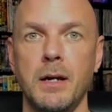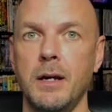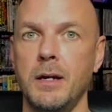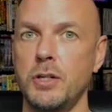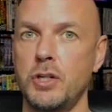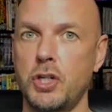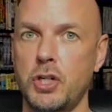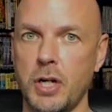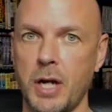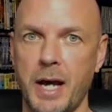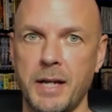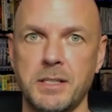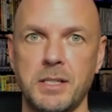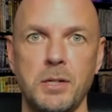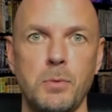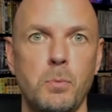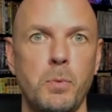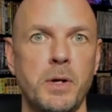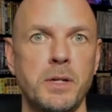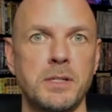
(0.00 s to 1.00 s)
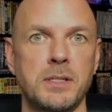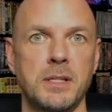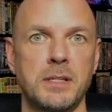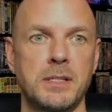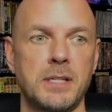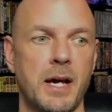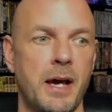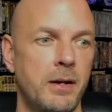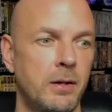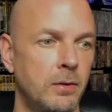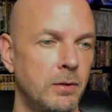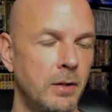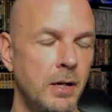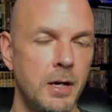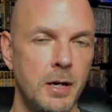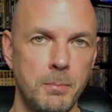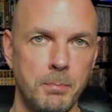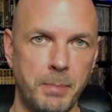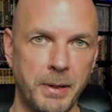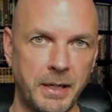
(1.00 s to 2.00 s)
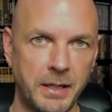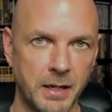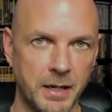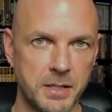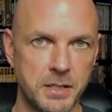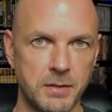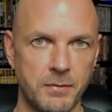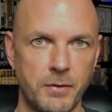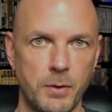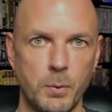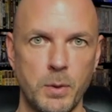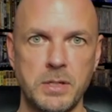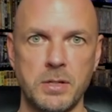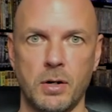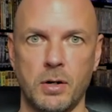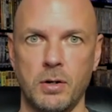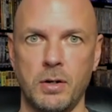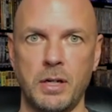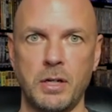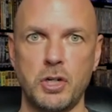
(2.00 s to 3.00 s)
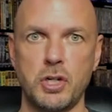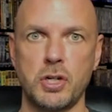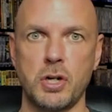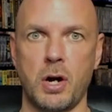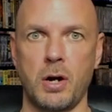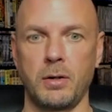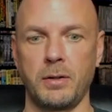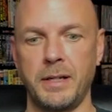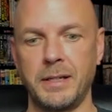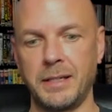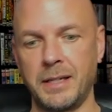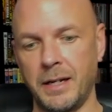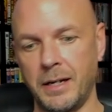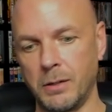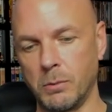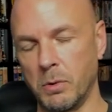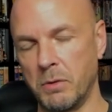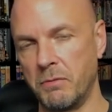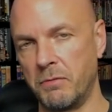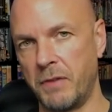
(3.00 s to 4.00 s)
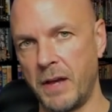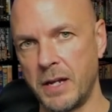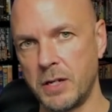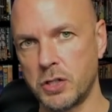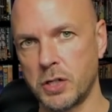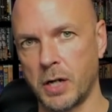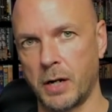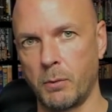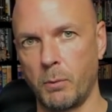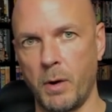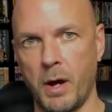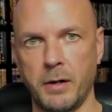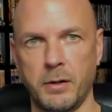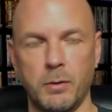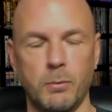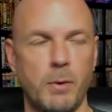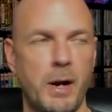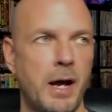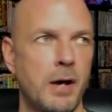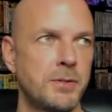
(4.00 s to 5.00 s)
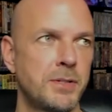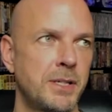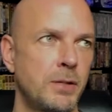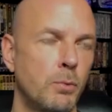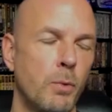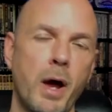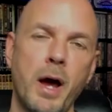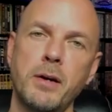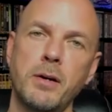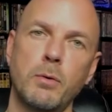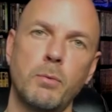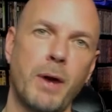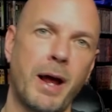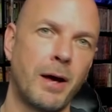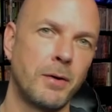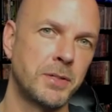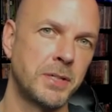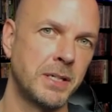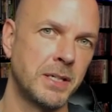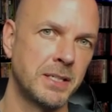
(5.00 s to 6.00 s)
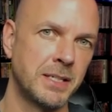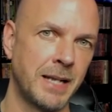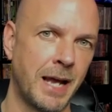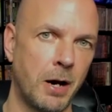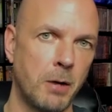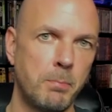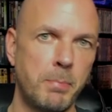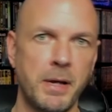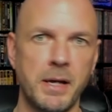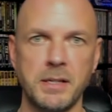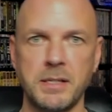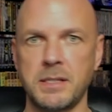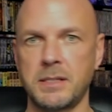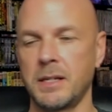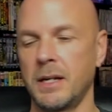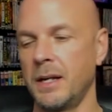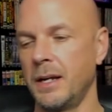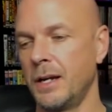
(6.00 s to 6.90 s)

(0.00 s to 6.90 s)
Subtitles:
Shotzi wins the title because of the returning Charlotte getting revenge on Ronda Rousey. Ronda Rousey is now pissed.